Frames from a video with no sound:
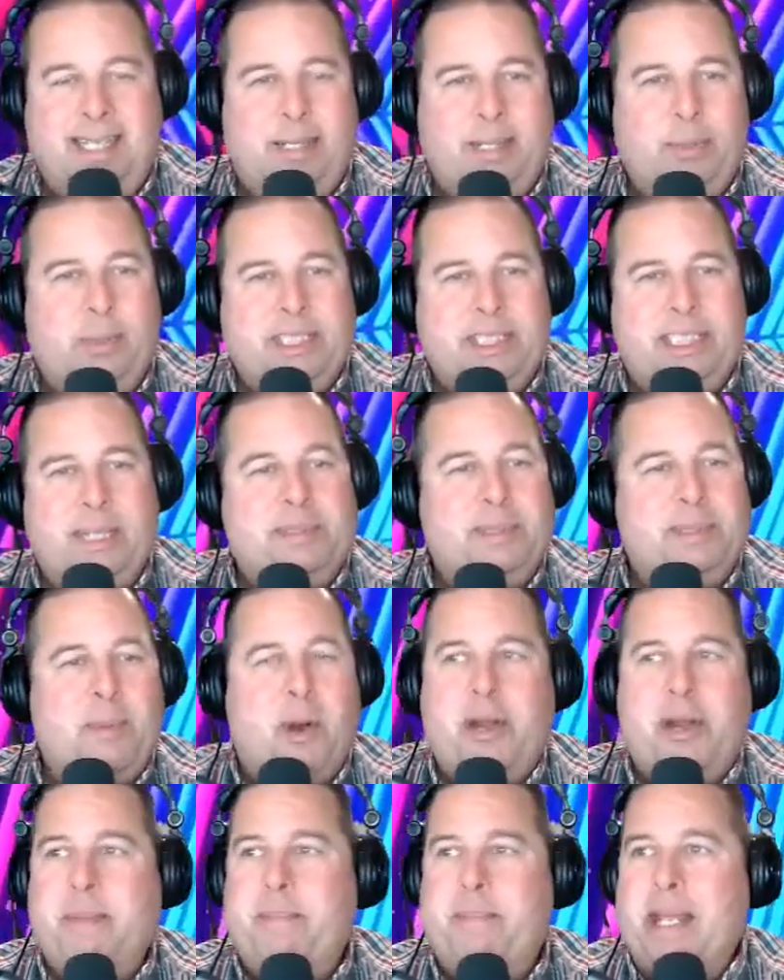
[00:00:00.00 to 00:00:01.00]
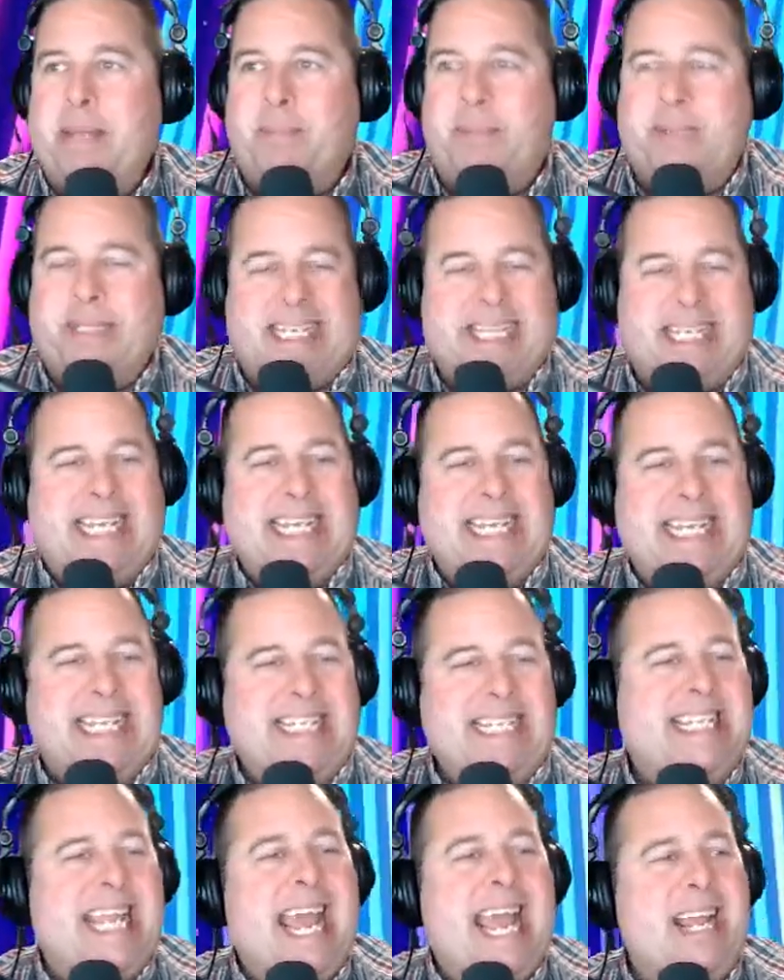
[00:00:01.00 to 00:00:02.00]
What's smarty people? It's Keys
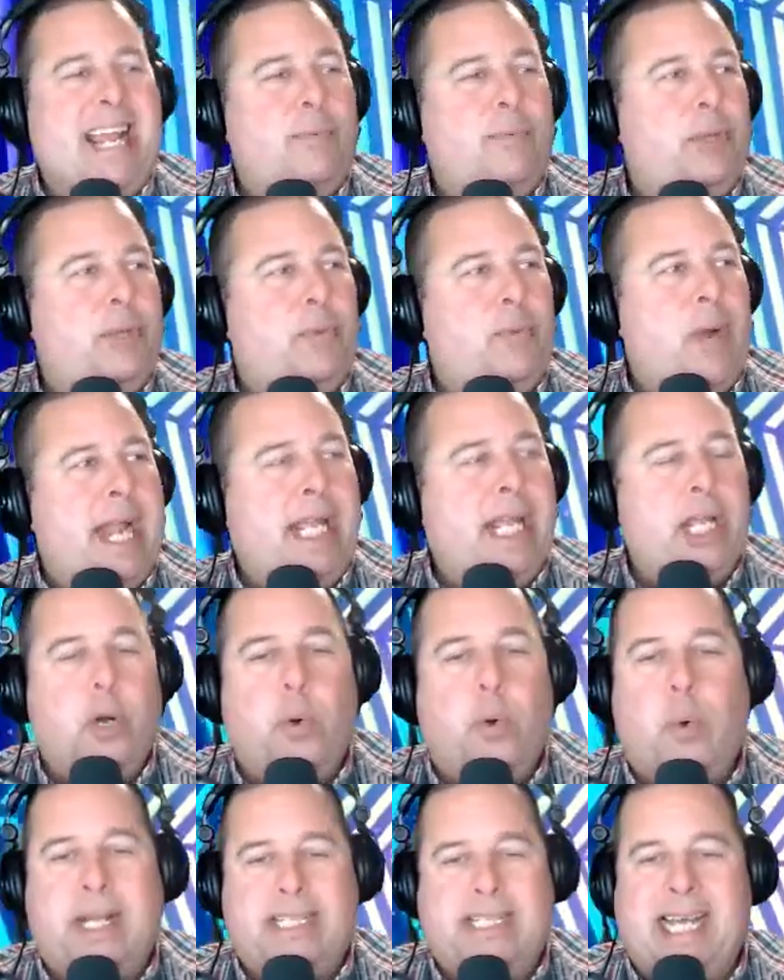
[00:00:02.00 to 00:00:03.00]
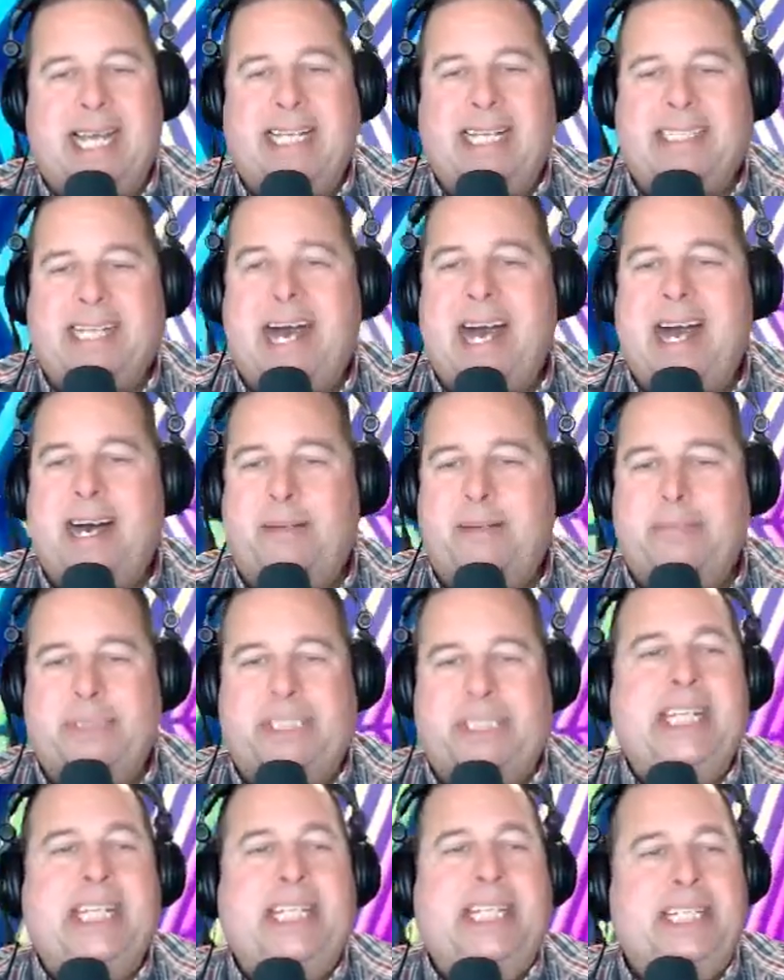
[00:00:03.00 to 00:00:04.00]
Dan with RadioWhat.com,
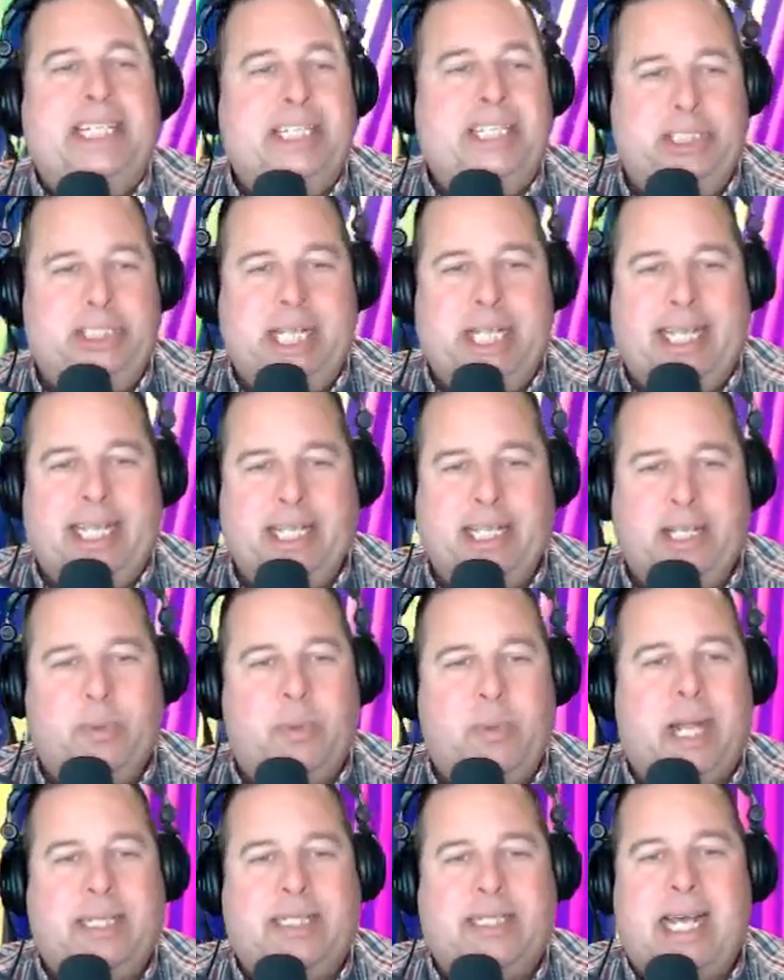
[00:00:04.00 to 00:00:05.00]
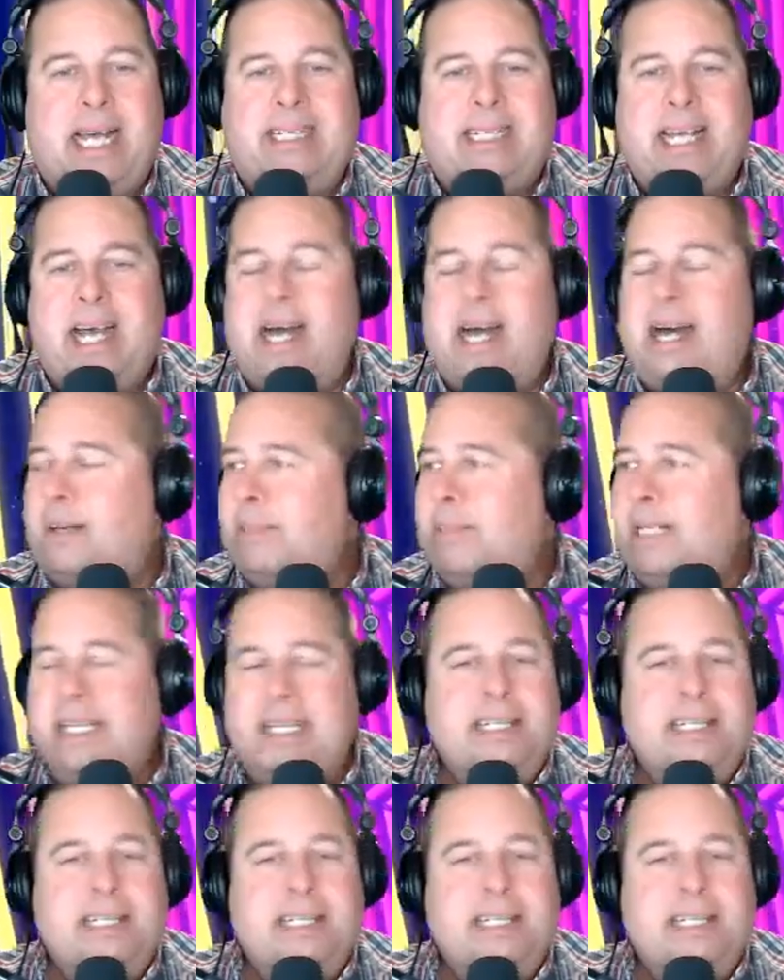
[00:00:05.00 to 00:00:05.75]
DJLittleRock.com,